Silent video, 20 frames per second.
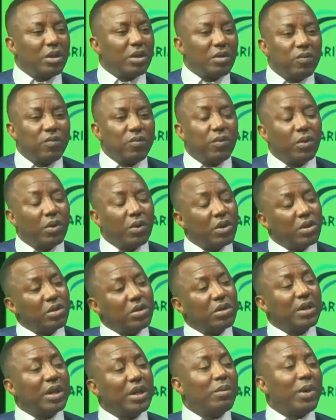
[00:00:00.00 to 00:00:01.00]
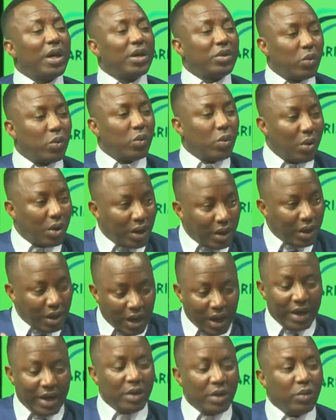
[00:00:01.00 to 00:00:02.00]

is for us to get back to work.